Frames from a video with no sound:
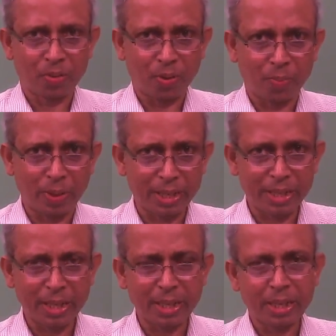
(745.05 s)
For
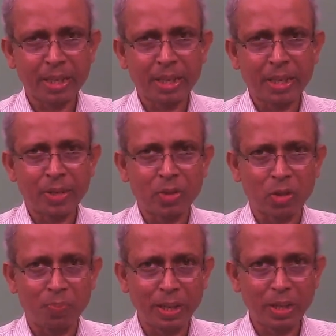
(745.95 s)
braking, the
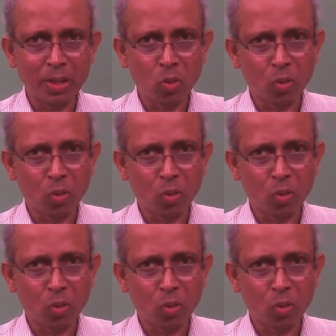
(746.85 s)
speed is